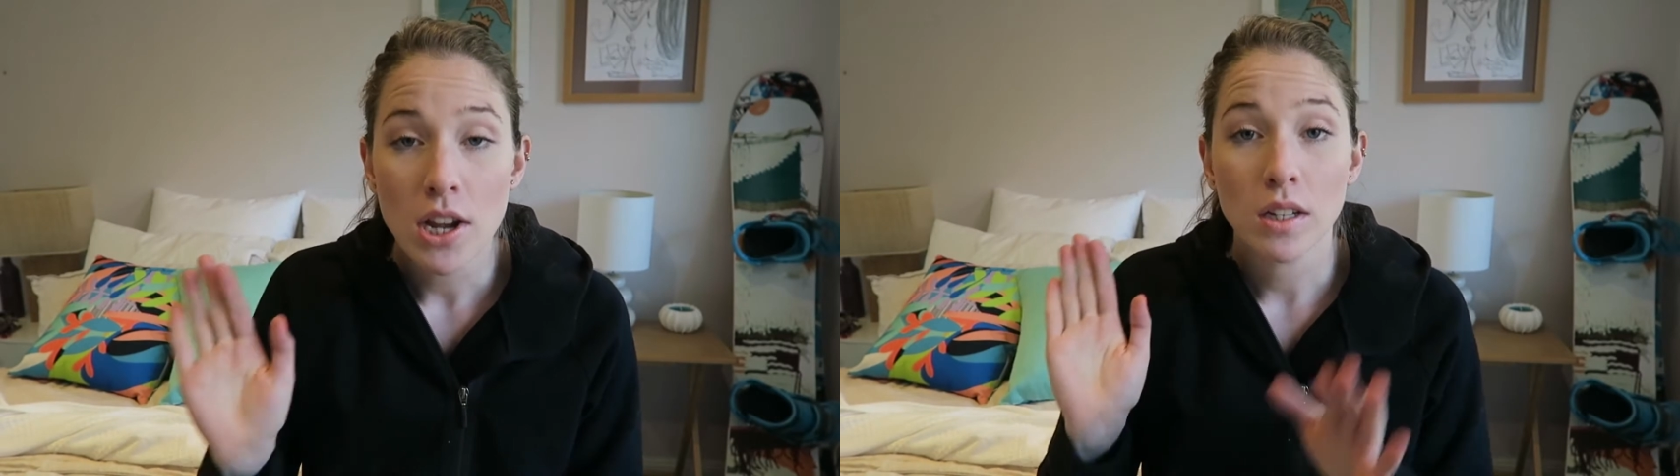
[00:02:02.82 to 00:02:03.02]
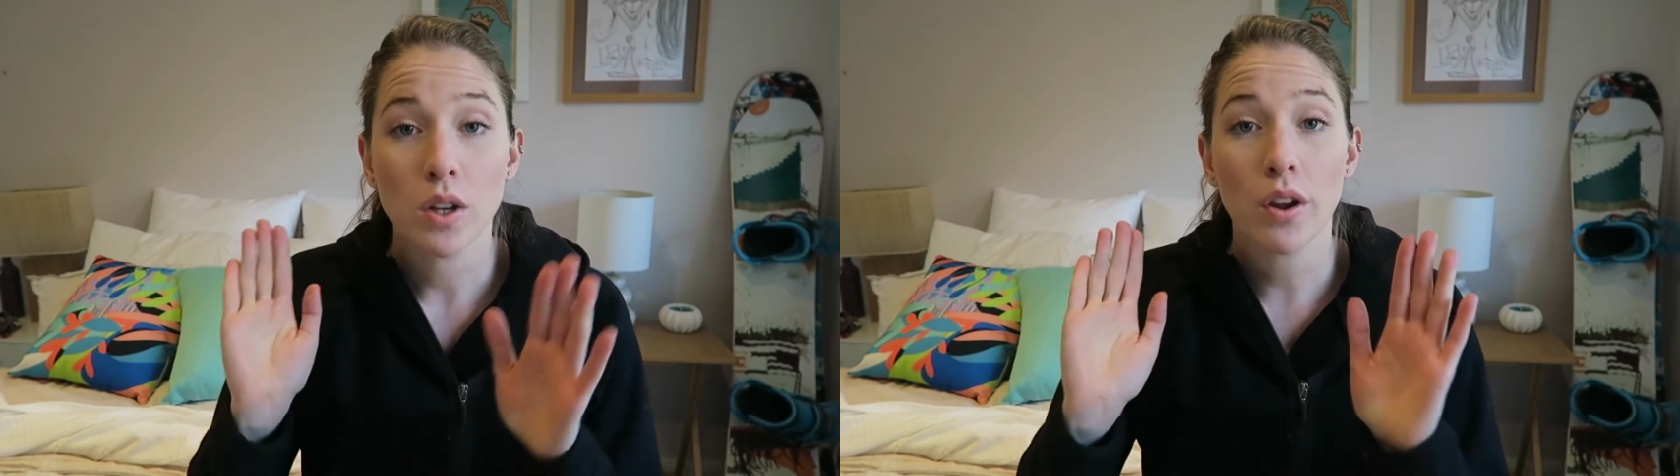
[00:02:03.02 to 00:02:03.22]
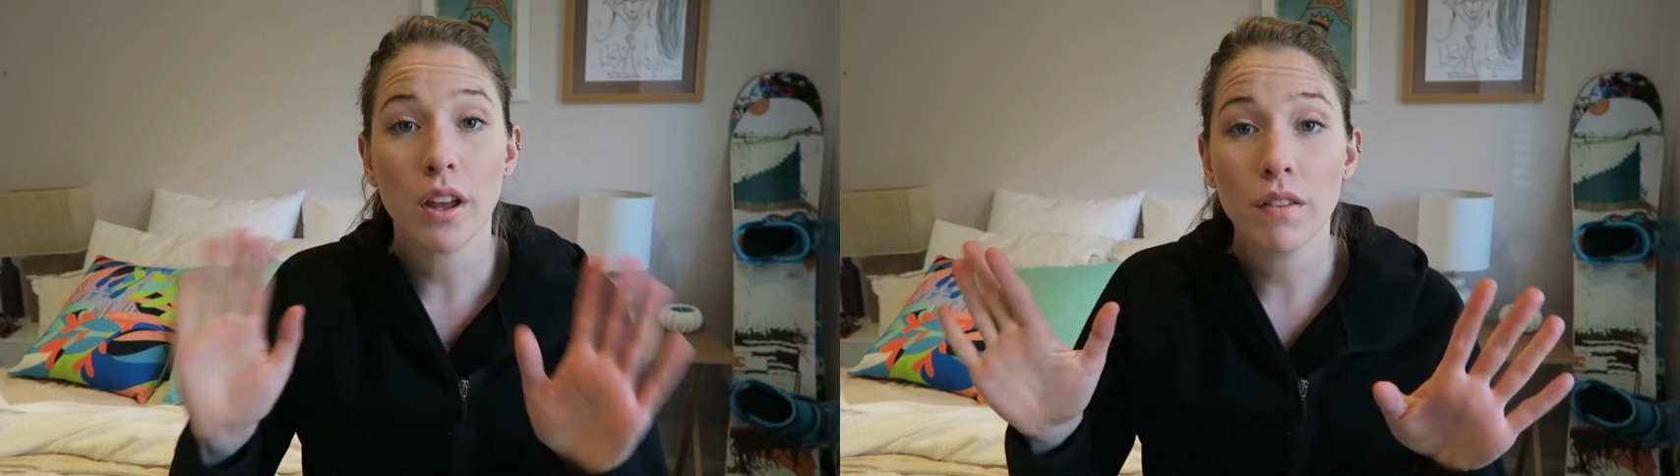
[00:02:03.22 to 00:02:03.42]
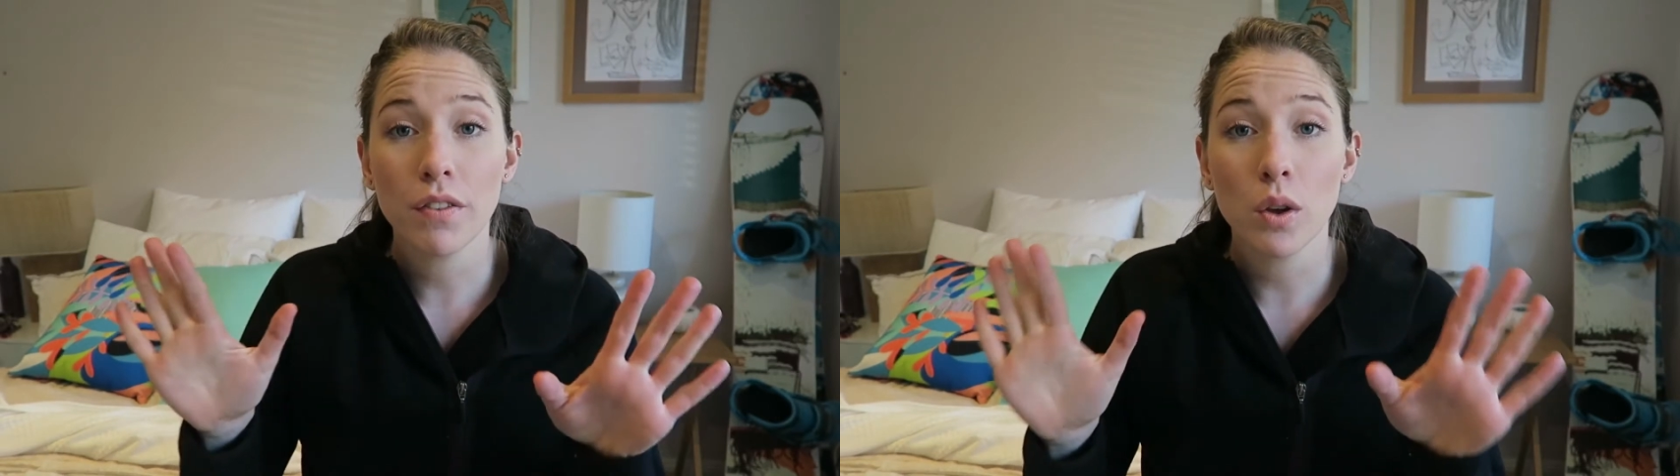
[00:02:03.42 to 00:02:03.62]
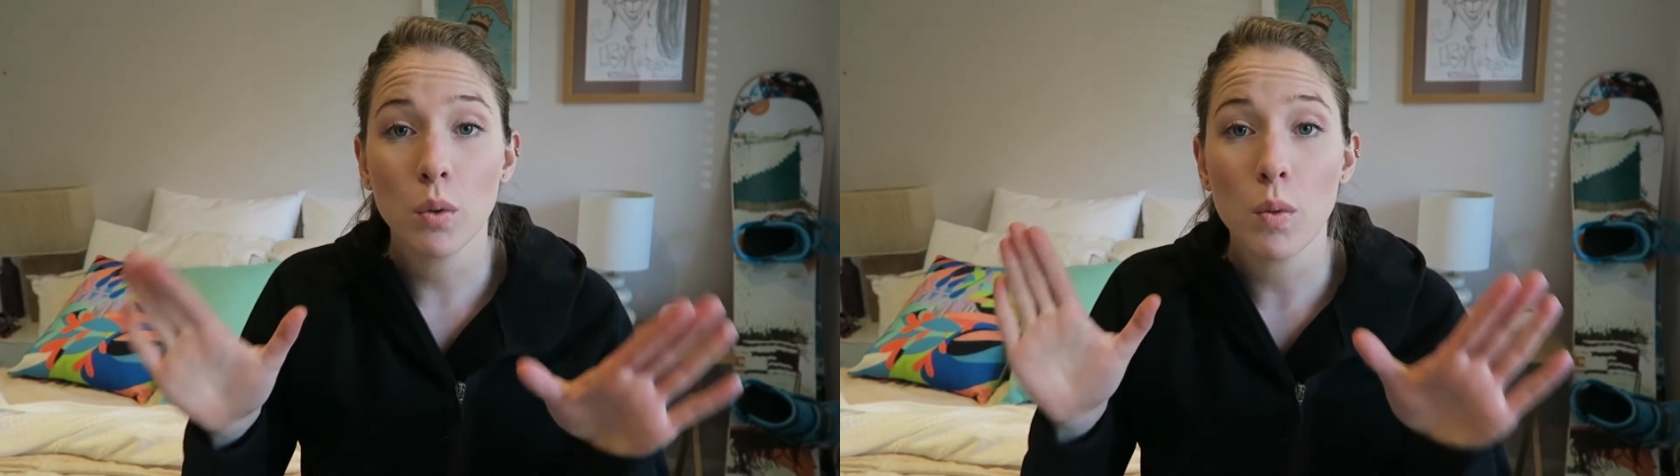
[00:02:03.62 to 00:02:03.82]
So
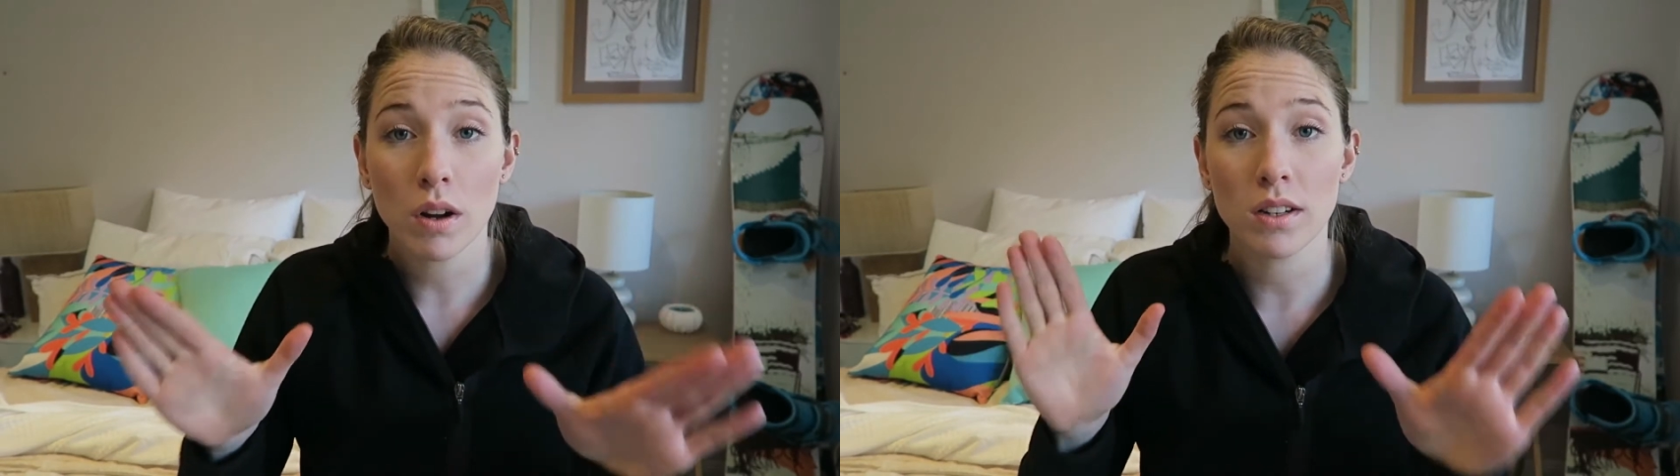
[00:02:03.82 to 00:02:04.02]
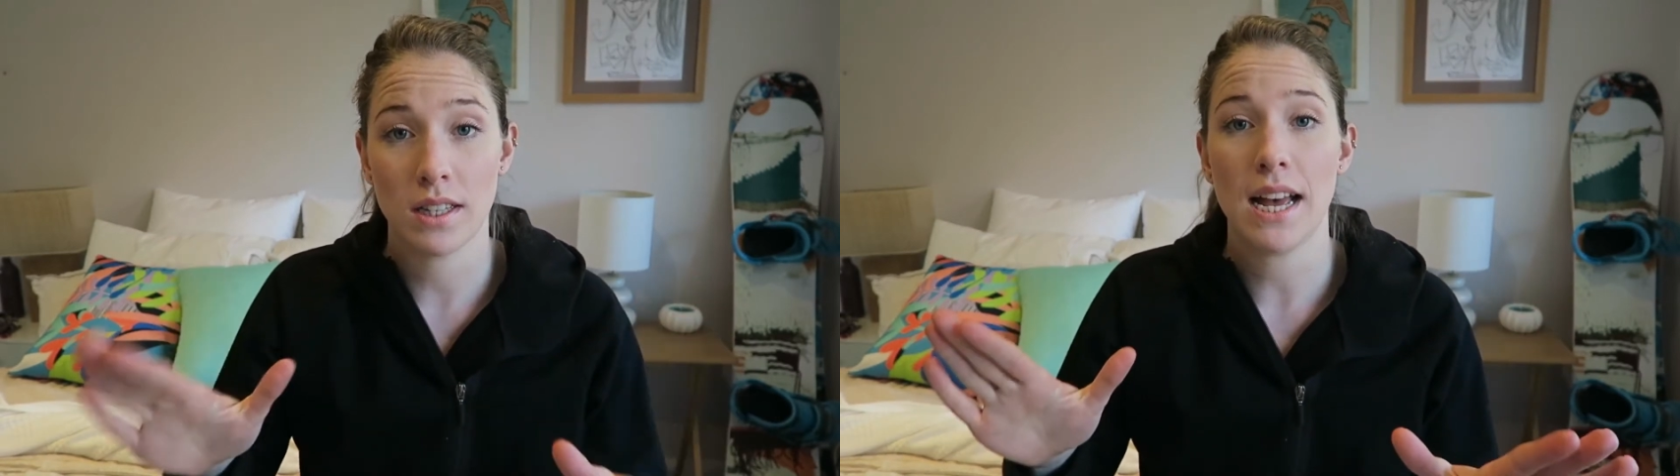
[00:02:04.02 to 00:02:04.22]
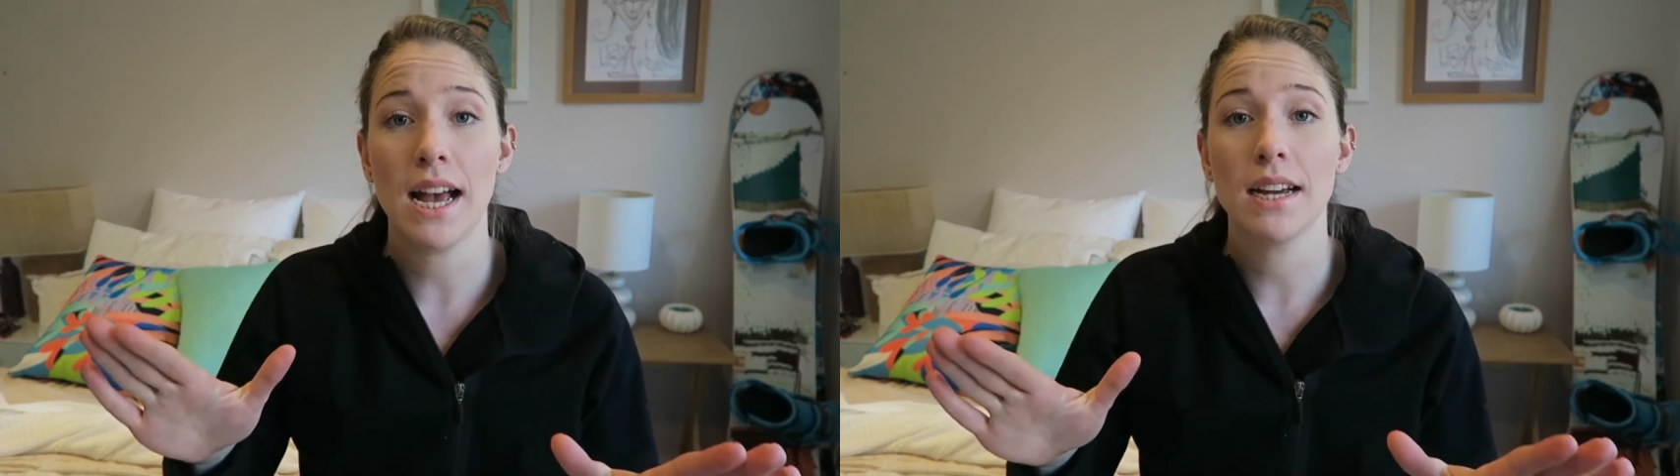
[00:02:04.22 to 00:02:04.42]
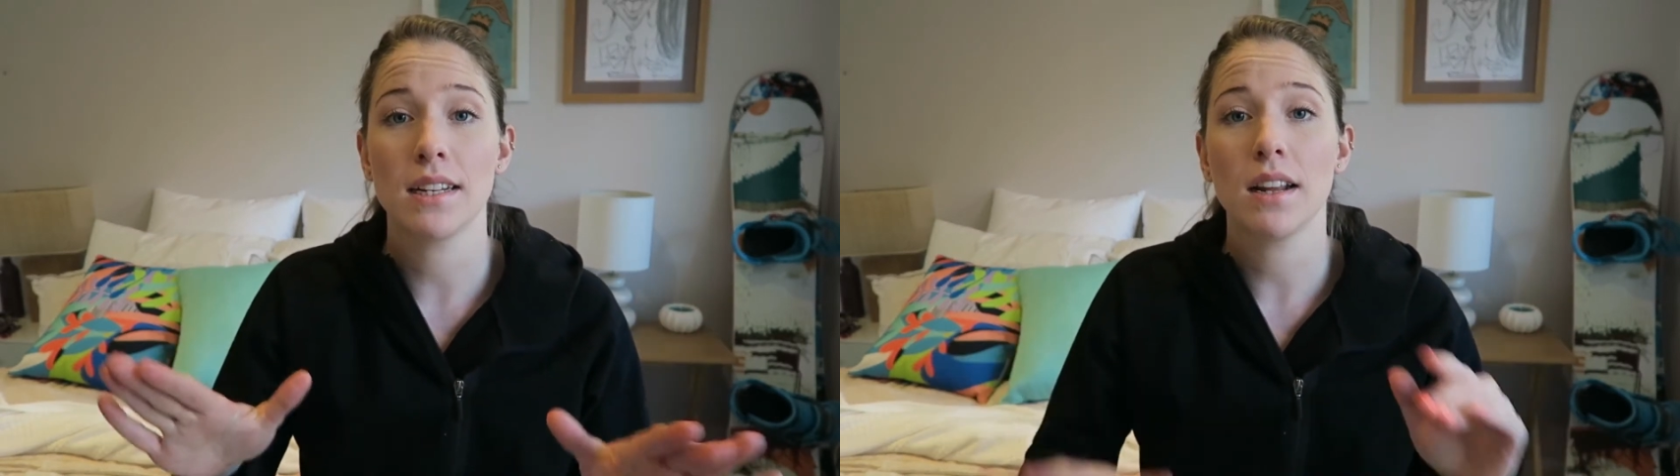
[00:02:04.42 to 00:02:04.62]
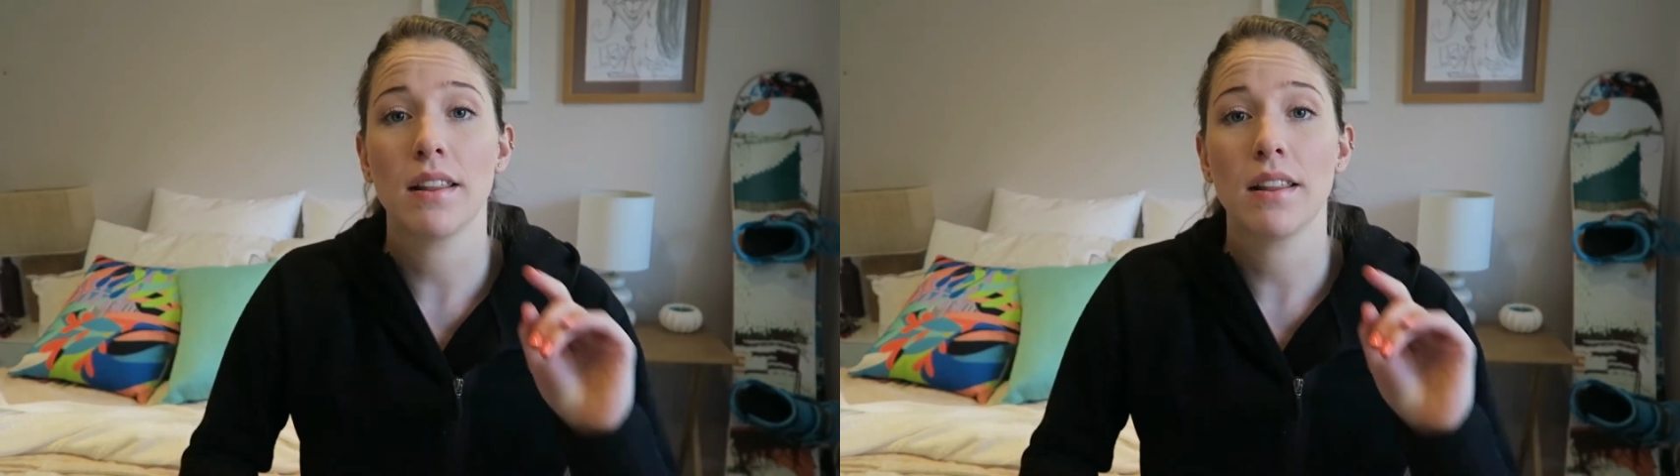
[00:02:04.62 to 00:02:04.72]
if you want that,